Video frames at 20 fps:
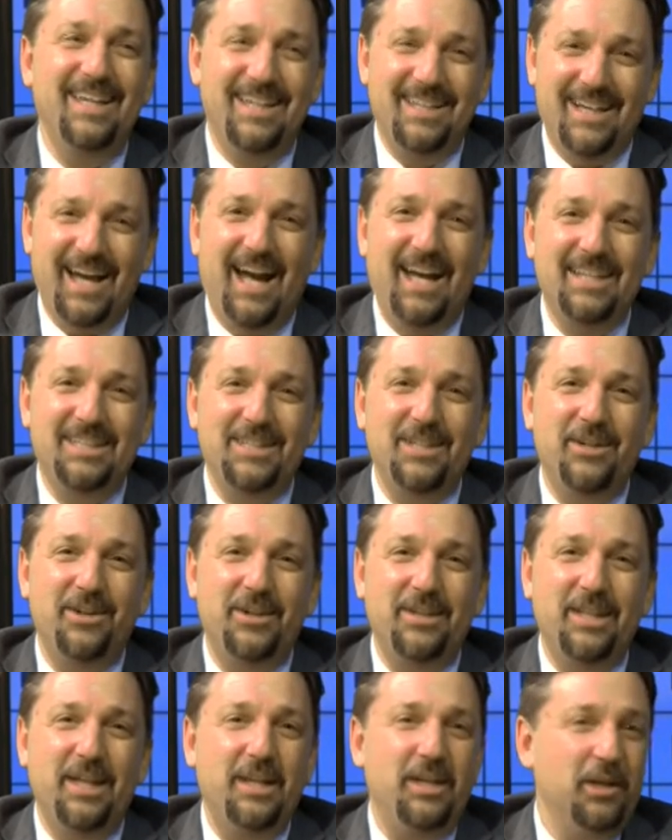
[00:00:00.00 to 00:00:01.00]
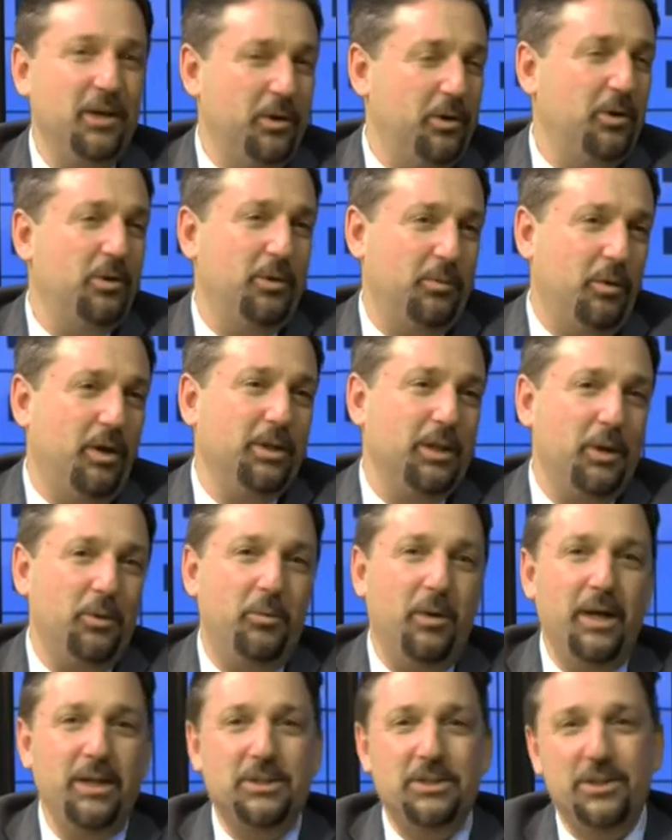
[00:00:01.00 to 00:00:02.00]
it? Geisler, and then here at Walled Lake
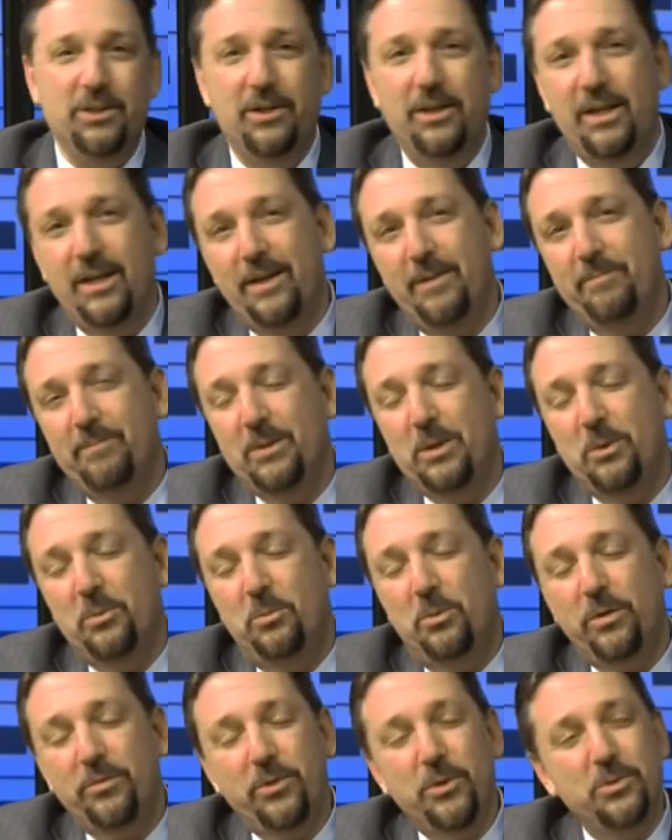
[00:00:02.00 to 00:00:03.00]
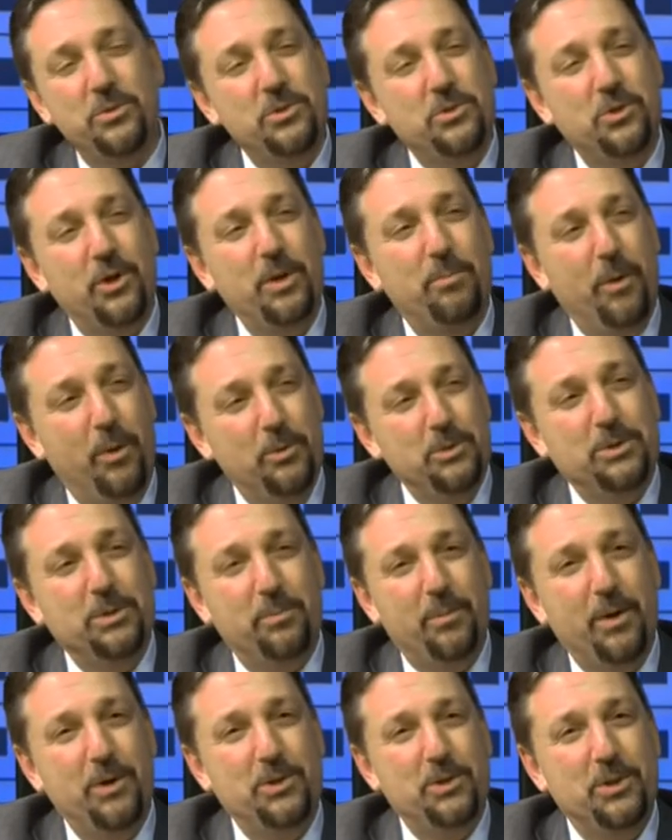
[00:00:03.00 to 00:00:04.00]
Western. What have you enjoyed most
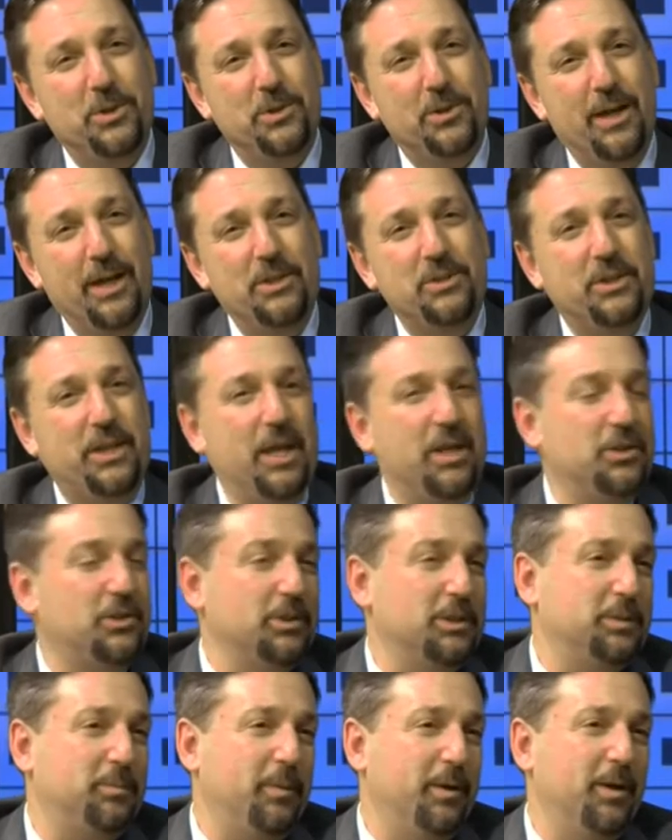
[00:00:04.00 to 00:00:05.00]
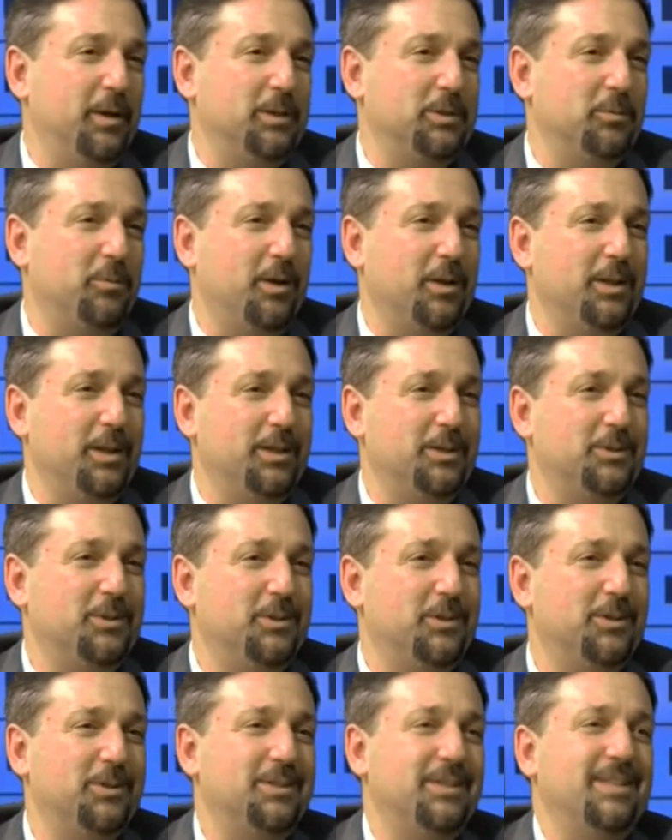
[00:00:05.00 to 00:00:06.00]
about your educational experience at Walled Lake
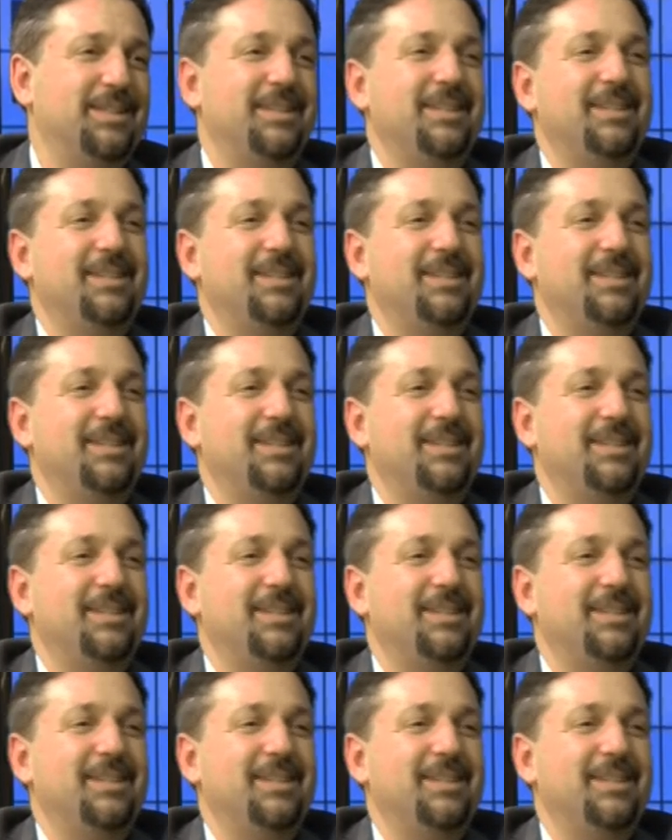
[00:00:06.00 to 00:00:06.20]
Schools?